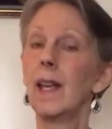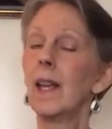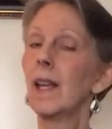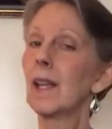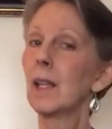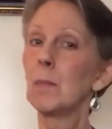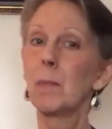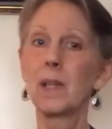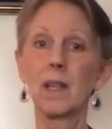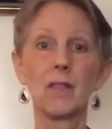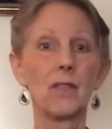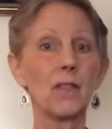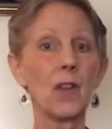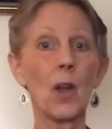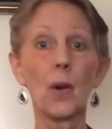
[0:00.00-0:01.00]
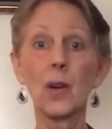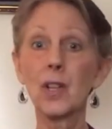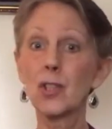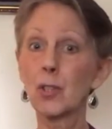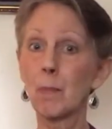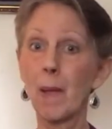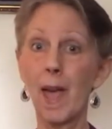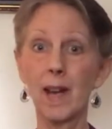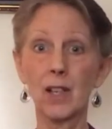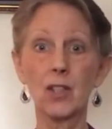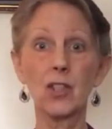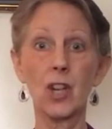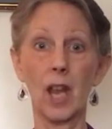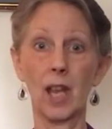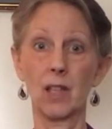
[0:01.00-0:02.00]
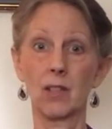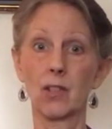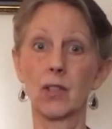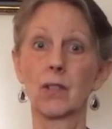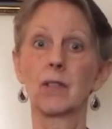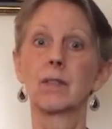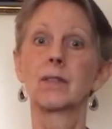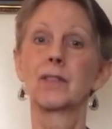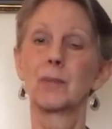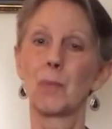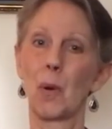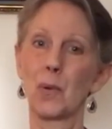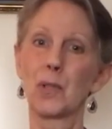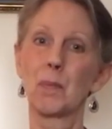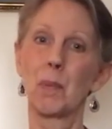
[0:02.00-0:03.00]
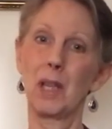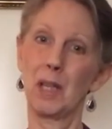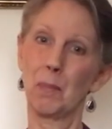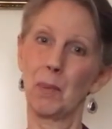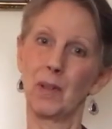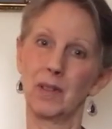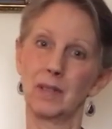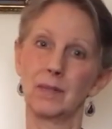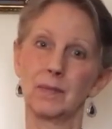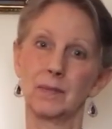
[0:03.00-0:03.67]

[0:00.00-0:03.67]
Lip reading: It can be a very dramatic change for most people.